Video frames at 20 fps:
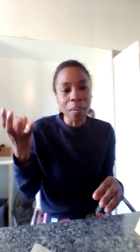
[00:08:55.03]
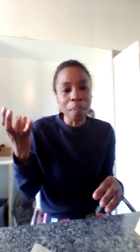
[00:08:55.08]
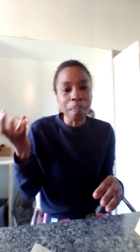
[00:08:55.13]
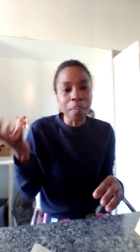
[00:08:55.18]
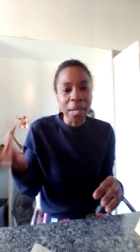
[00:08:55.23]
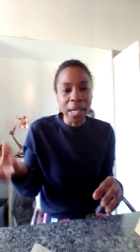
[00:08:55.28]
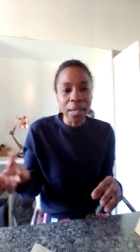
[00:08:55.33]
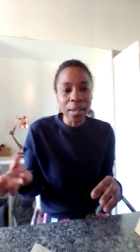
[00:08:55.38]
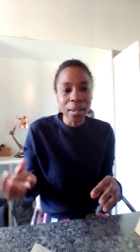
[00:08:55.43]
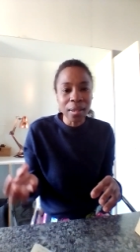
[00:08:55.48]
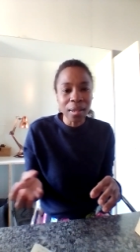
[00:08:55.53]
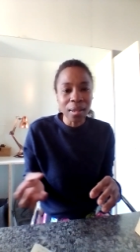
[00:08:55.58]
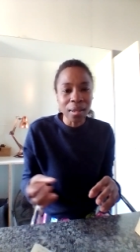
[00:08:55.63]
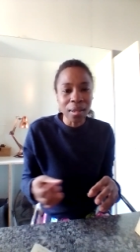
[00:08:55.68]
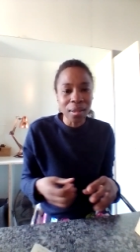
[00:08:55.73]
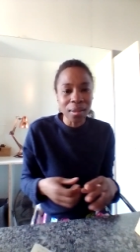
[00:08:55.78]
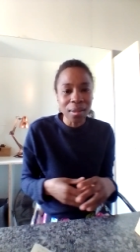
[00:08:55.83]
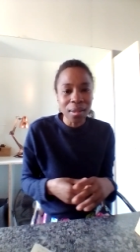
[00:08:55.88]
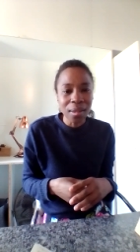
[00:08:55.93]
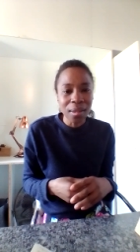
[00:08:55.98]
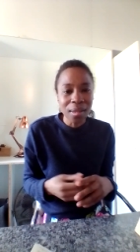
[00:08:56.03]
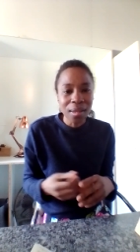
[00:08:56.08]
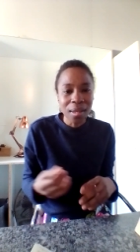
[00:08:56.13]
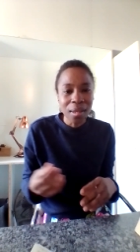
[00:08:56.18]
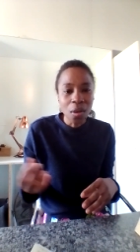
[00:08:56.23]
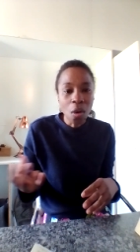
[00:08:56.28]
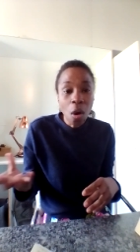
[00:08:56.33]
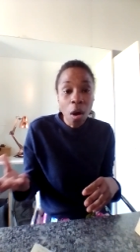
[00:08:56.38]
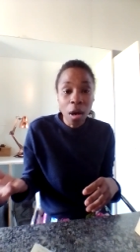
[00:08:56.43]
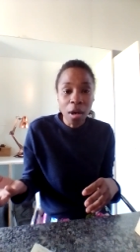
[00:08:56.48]
America
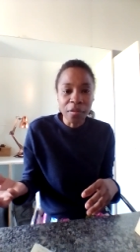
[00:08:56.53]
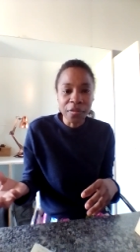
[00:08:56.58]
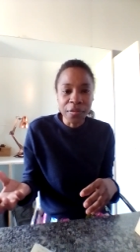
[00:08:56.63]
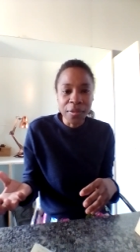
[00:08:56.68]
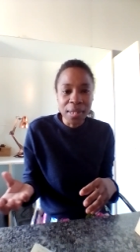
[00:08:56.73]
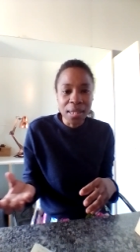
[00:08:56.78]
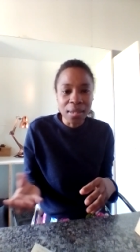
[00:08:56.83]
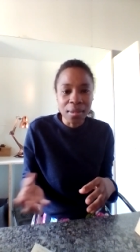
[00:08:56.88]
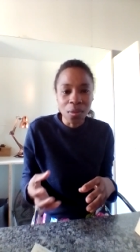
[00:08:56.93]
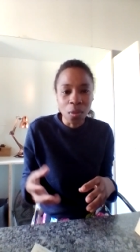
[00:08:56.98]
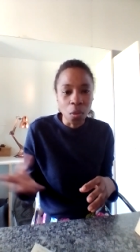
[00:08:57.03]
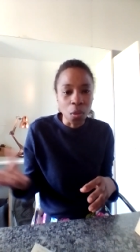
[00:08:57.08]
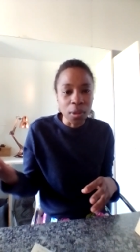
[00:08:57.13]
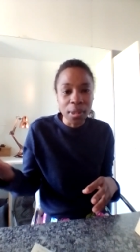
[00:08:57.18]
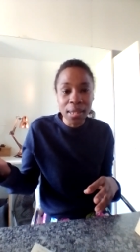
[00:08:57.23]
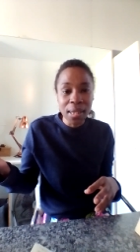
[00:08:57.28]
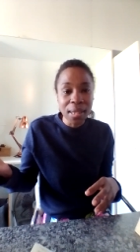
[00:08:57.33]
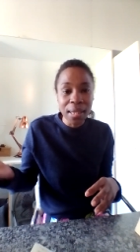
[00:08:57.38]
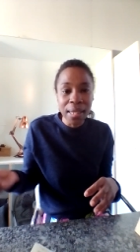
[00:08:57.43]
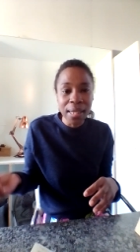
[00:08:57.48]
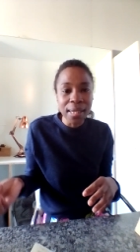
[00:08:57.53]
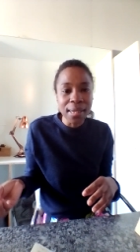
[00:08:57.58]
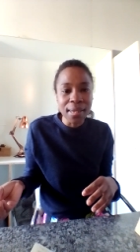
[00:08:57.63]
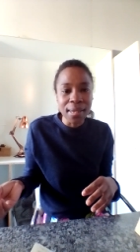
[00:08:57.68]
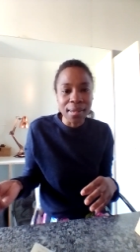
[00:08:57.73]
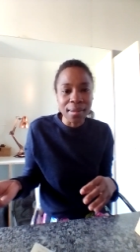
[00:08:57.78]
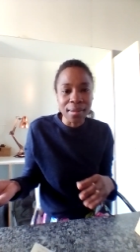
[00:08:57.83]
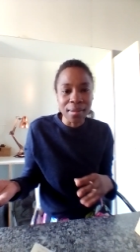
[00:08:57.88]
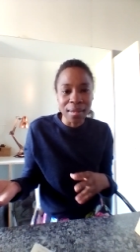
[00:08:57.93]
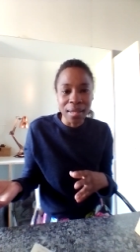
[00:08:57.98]
coughs or
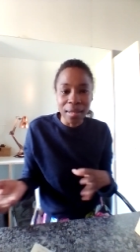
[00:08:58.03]
sneezes,